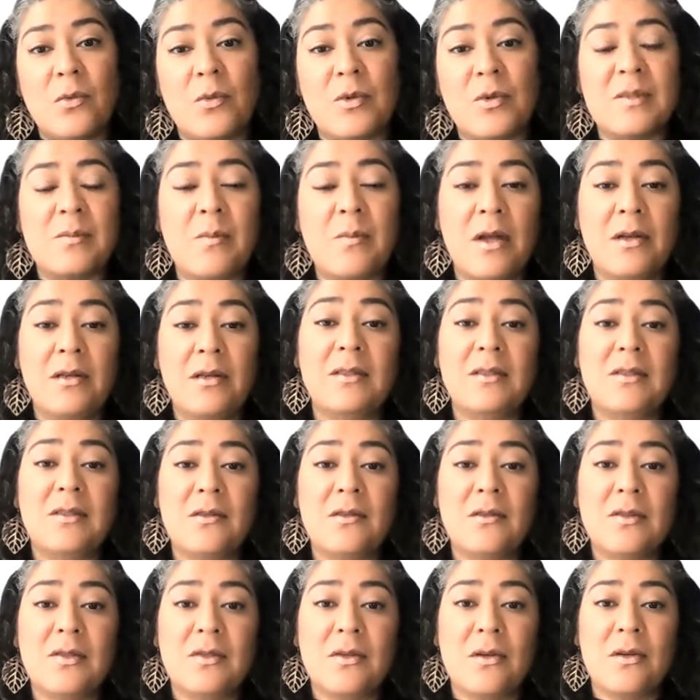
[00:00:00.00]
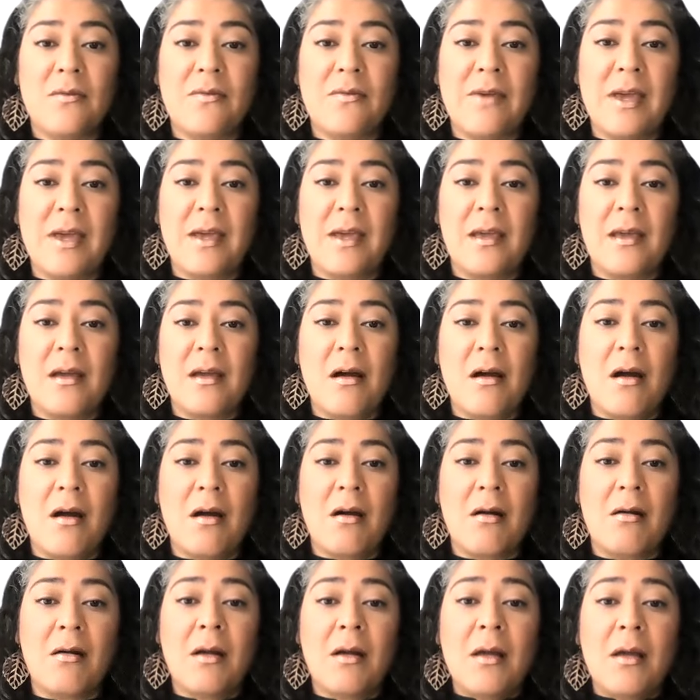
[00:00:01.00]
responded to the survey
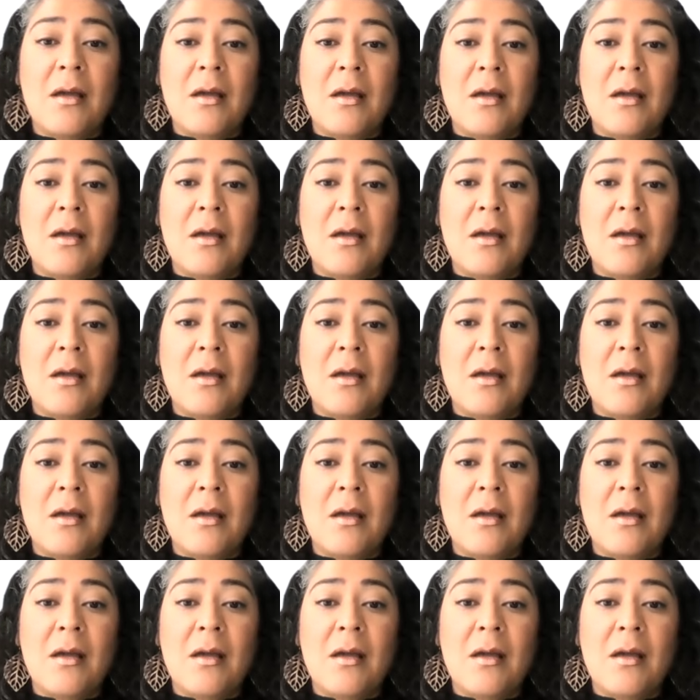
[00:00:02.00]
are